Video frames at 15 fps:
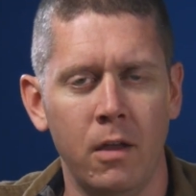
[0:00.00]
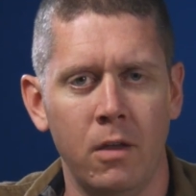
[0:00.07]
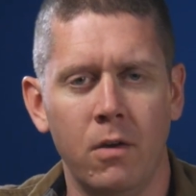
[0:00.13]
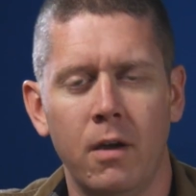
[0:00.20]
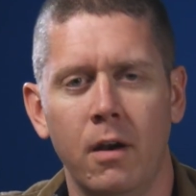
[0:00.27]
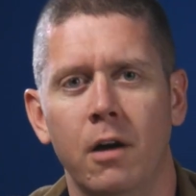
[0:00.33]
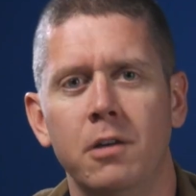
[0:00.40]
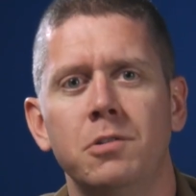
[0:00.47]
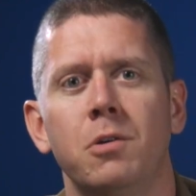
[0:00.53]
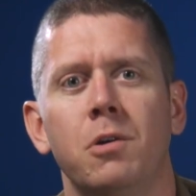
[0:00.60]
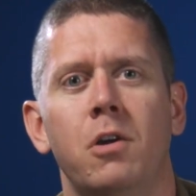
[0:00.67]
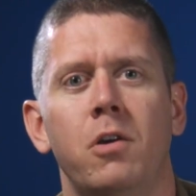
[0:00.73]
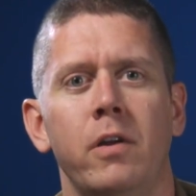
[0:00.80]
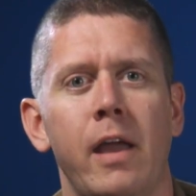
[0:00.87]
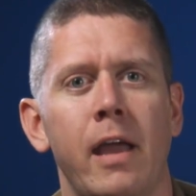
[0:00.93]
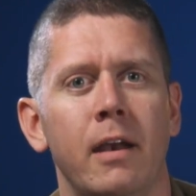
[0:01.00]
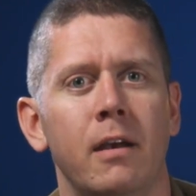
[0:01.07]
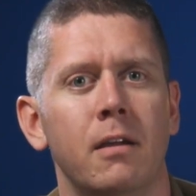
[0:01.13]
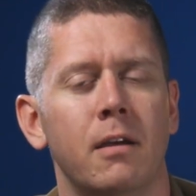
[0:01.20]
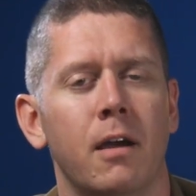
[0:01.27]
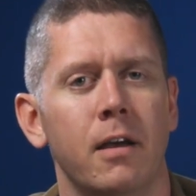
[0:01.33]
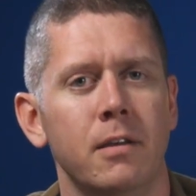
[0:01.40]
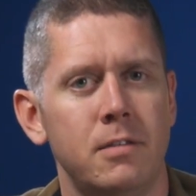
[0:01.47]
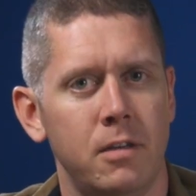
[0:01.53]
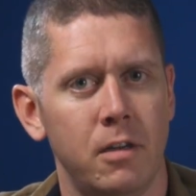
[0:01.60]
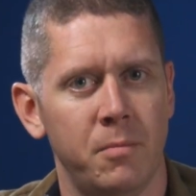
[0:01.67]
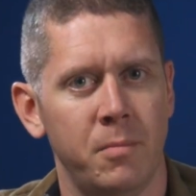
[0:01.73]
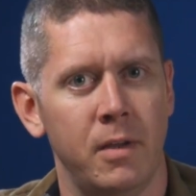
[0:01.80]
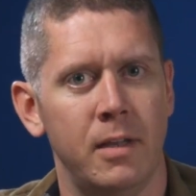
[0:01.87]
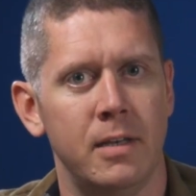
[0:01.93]
You can also create
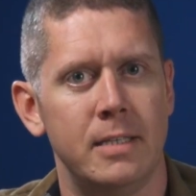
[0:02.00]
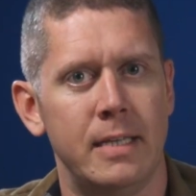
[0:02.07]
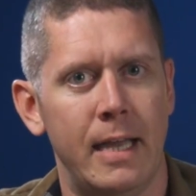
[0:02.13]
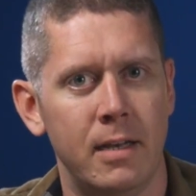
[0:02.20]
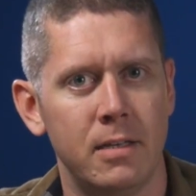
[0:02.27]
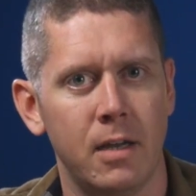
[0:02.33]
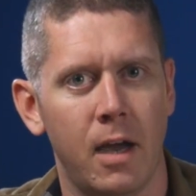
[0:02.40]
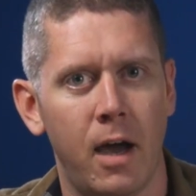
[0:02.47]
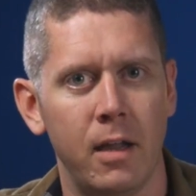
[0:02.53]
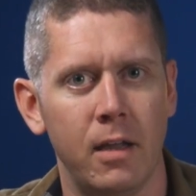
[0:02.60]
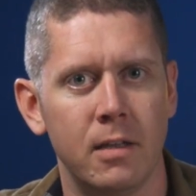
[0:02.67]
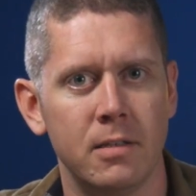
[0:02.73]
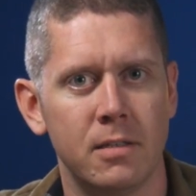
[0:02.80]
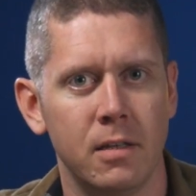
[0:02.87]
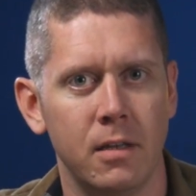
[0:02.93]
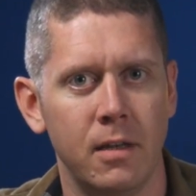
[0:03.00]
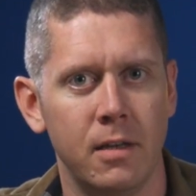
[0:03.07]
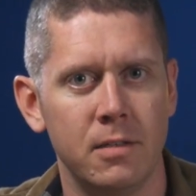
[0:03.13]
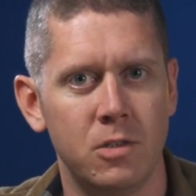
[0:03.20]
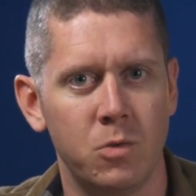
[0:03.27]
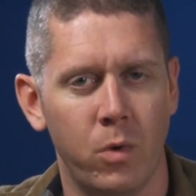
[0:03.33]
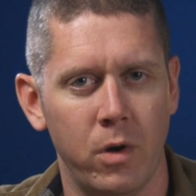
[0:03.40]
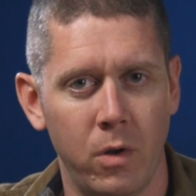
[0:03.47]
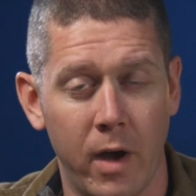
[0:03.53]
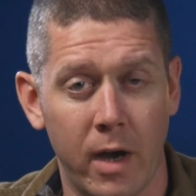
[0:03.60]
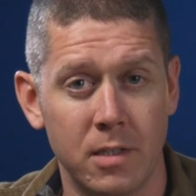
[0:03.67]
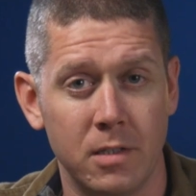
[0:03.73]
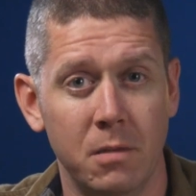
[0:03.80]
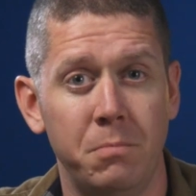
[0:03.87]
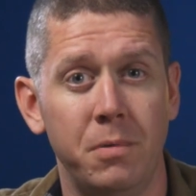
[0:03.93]
custom intent audience lists where you
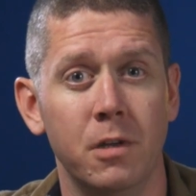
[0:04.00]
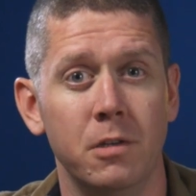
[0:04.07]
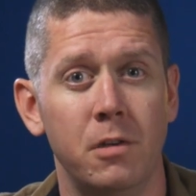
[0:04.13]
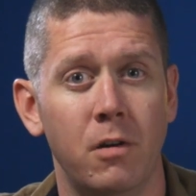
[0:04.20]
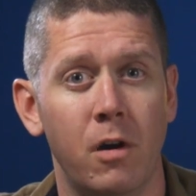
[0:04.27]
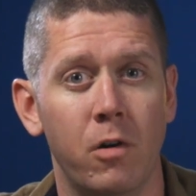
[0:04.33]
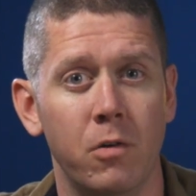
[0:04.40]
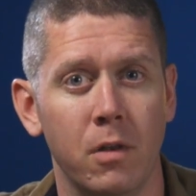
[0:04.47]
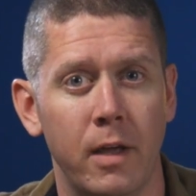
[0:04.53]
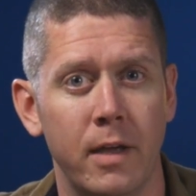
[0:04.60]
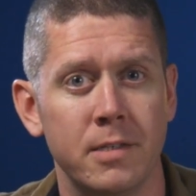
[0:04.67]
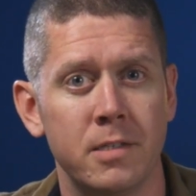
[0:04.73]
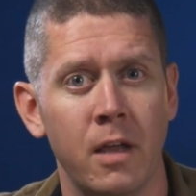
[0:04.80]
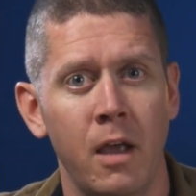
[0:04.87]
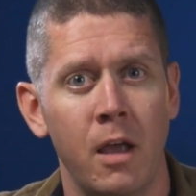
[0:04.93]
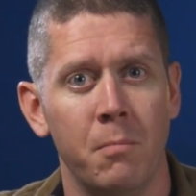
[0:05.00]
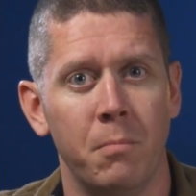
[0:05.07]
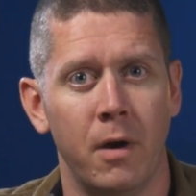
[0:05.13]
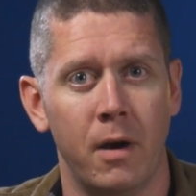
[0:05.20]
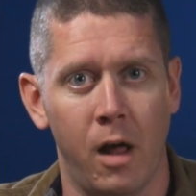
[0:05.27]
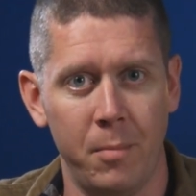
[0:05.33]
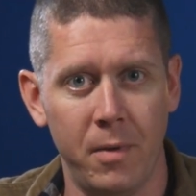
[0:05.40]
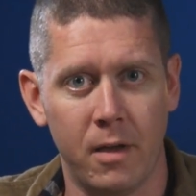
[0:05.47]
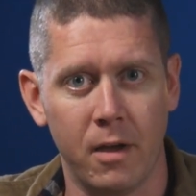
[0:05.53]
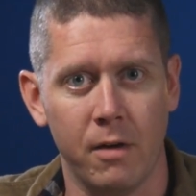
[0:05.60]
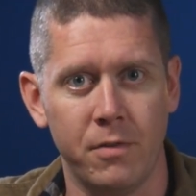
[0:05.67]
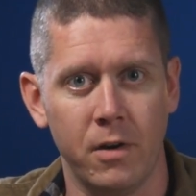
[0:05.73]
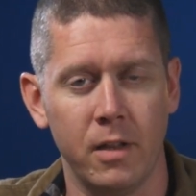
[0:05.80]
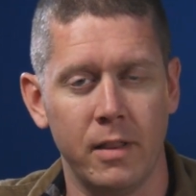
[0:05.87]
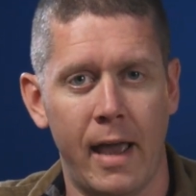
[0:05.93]
actually build your own list, but I'll be
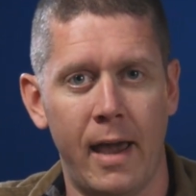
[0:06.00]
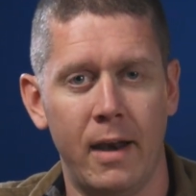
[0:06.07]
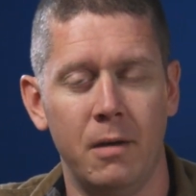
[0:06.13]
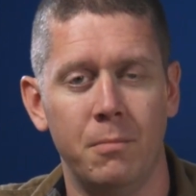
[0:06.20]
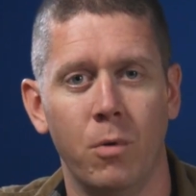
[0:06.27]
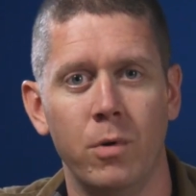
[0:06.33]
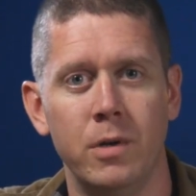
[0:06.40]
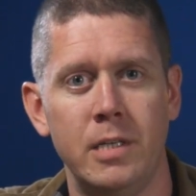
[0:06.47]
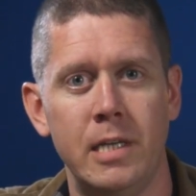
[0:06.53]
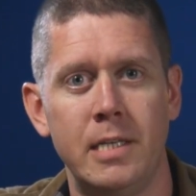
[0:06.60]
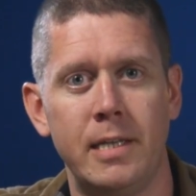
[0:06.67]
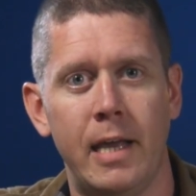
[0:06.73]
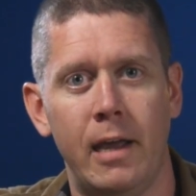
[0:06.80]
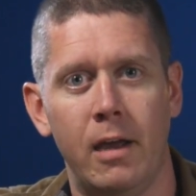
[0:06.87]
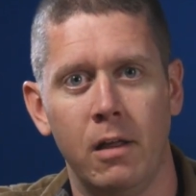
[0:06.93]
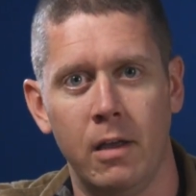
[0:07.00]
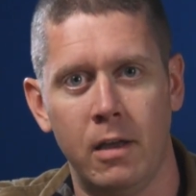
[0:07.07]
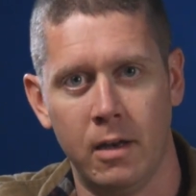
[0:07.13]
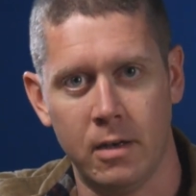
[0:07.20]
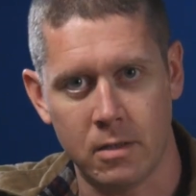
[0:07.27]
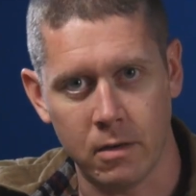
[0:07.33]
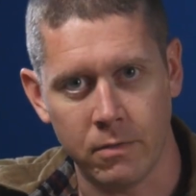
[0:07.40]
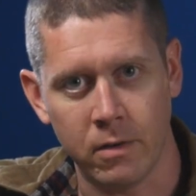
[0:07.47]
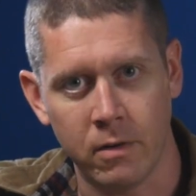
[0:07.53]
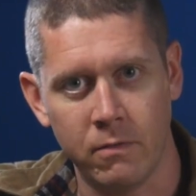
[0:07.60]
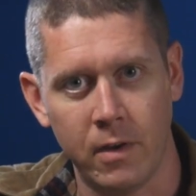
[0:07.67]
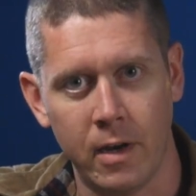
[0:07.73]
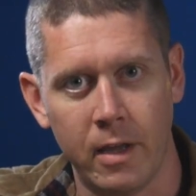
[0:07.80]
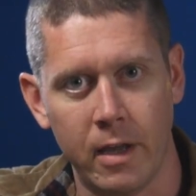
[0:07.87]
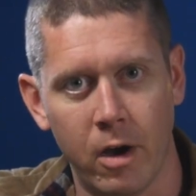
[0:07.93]
covering that in more detail in a different
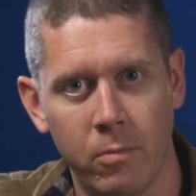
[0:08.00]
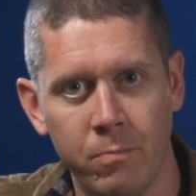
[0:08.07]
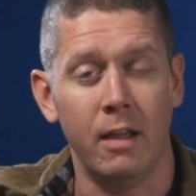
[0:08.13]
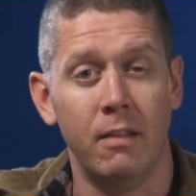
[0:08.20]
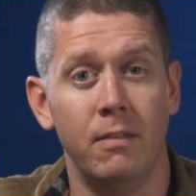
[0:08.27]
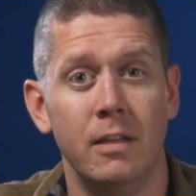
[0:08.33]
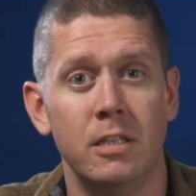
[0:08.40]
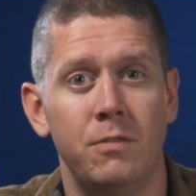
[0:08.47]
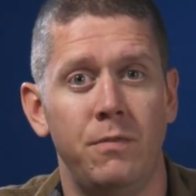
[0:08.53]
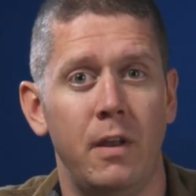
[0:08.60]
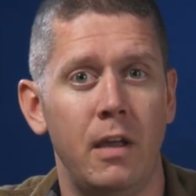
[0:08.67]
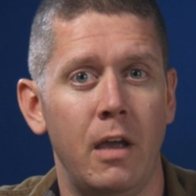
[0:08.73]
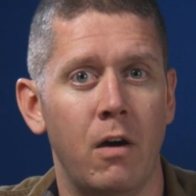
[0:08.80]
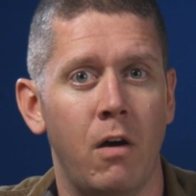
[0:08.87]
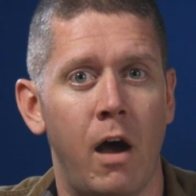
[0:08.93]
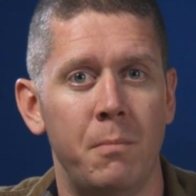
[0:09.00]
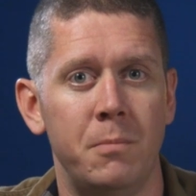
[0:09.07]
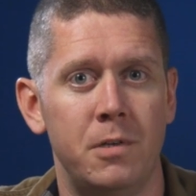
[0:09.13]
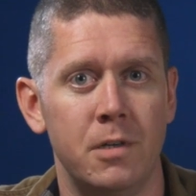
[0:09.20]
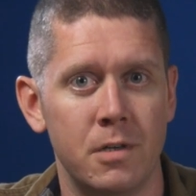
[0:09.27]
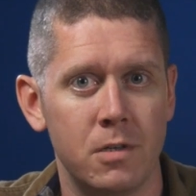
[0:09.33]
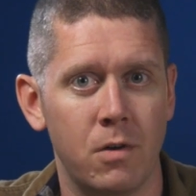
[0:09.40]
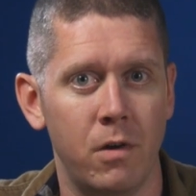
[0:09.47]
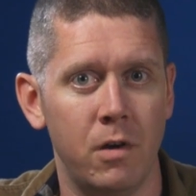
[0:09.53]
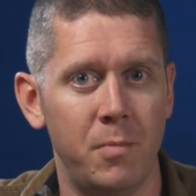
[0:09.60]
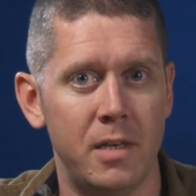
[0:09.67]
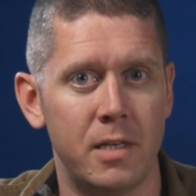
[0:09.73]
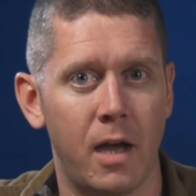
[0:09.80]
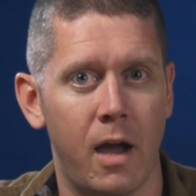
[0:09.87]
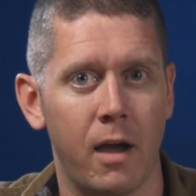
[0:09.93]
video. In this video, I'm just going to
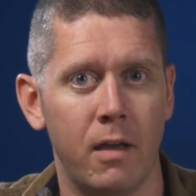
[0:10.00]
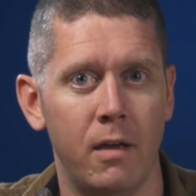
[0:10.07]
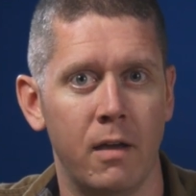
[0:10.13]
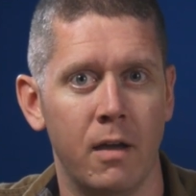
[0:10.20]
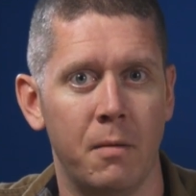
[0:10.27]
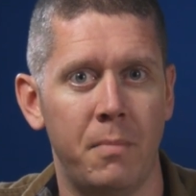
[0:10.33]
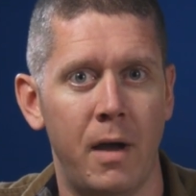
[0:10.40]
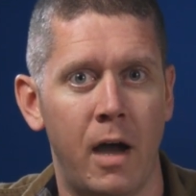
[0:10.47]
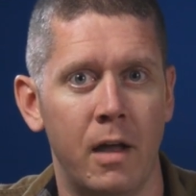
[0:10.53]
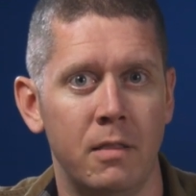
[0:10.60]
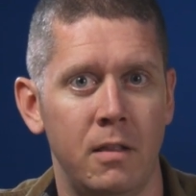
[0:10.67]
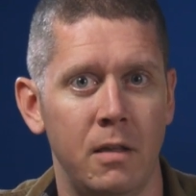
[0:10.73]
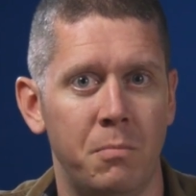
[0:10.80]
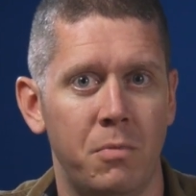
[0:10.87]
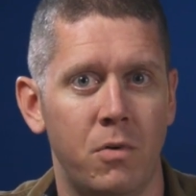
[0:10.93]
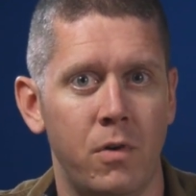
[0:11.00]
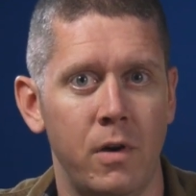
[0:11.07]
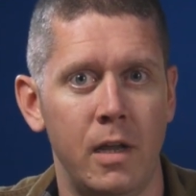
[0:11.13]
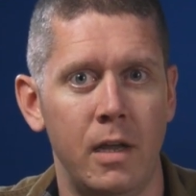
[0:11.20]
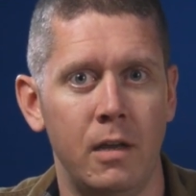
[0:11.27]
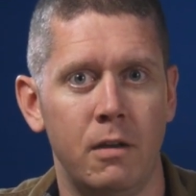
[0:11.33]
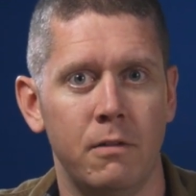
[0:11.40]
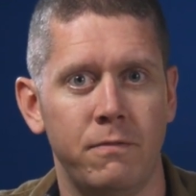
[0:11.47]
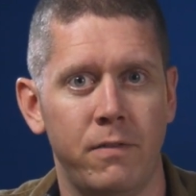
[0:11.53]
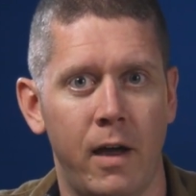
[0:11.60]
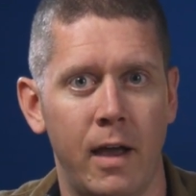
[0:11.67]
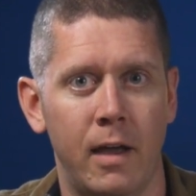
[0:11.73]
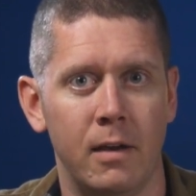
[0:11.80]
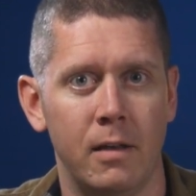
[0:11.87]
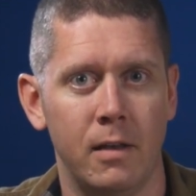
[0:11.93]
be talking about the
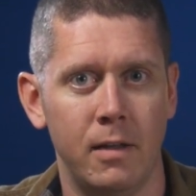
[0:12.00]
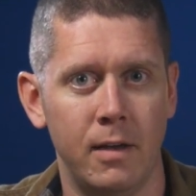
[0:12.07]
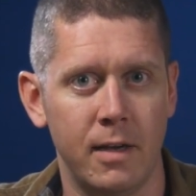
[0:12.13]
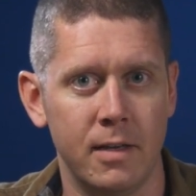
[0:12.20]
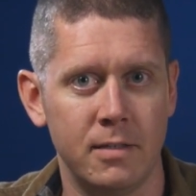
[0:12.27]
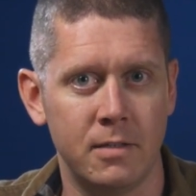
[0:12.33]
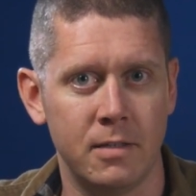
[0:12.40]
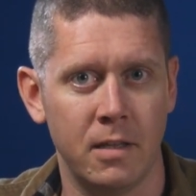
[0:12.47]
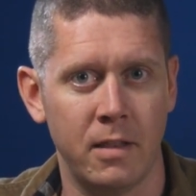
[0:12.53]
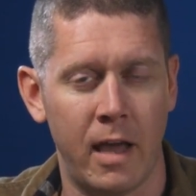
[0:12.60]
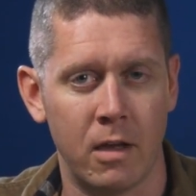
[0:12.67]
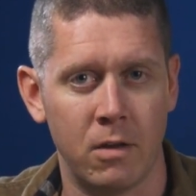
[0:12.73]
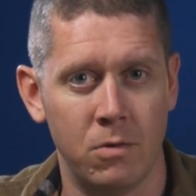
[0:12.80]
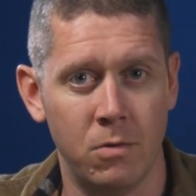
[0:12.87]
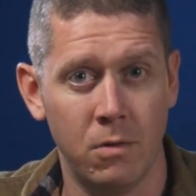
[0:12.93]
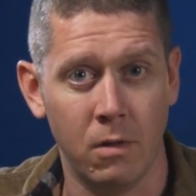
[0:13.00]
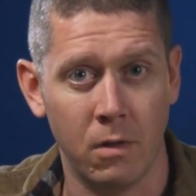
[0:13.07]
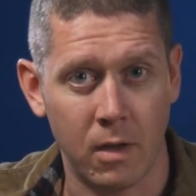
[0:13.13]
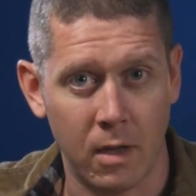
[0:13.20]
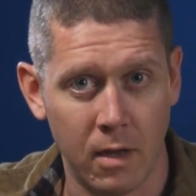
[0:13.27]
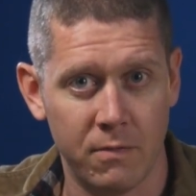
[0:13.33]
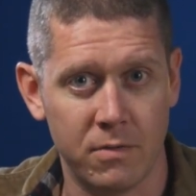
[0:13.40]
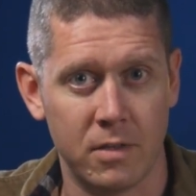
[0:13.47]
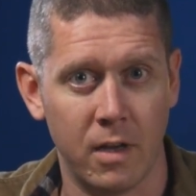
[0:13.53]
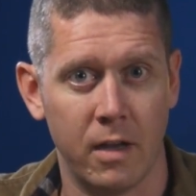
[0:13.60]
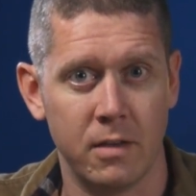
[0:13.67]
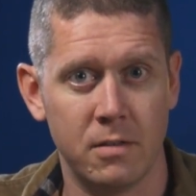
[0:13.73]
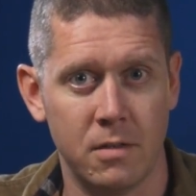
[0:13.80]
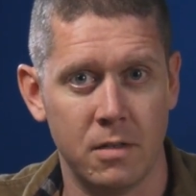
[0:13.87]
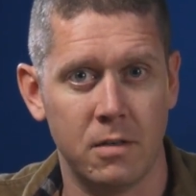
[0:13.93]
predefined lists that Google gives
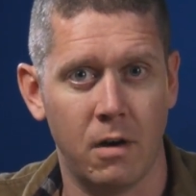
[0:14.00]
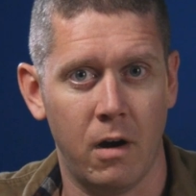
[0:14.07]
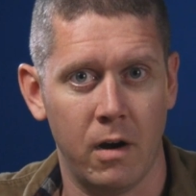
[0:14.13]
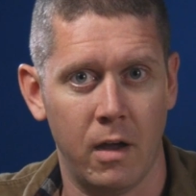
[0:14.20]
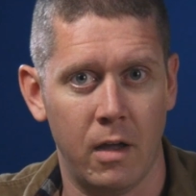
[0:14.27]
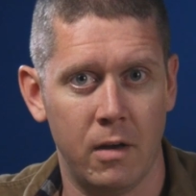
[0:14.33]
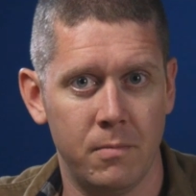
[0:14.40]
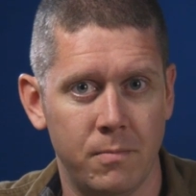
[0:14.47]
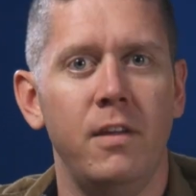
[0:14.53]
us to target.